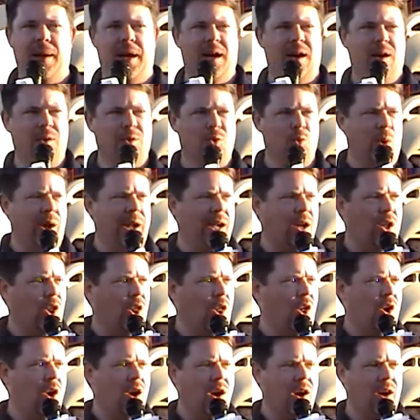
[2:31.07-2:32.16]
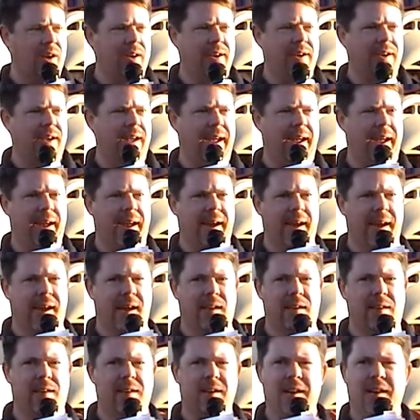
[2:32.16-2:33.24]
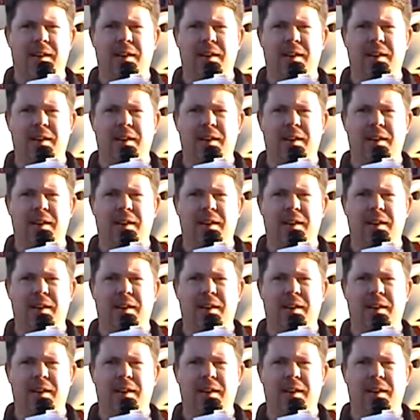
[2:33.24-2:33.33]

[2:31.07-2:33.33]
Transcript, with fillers: Uh, Dwayne Clark and